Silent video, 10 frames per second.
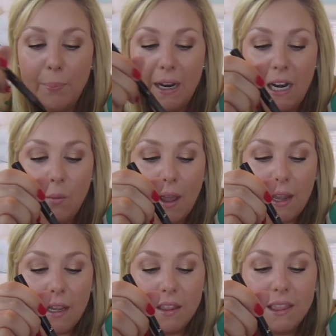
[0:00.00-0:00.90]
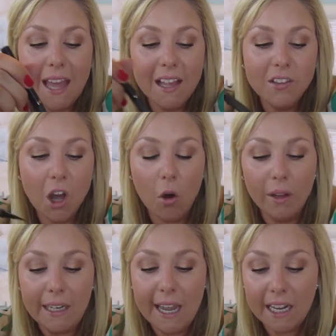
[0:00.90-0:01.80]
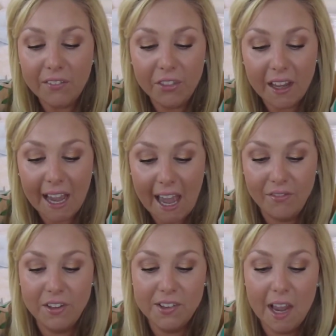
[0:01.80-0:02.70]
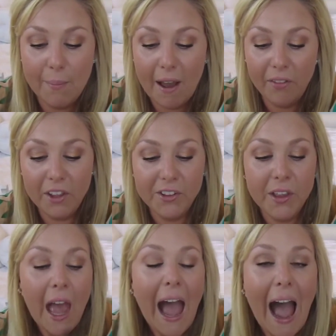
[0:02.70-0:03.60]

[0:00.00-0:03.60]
But anyway, that's the only negative thing I have to say about this.